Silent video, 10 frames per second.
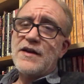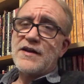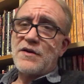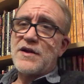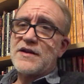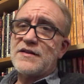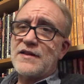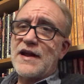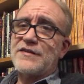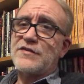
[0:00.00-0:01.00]
Gary
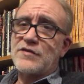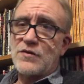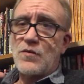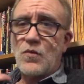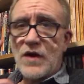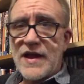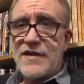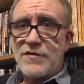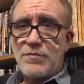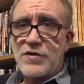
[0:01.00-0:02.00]
clearly has a certain way
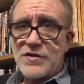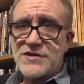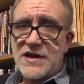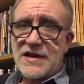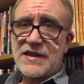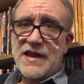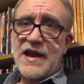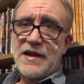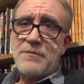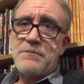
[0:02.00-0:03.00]
of approaching the
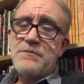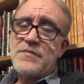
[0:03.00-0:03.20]
game,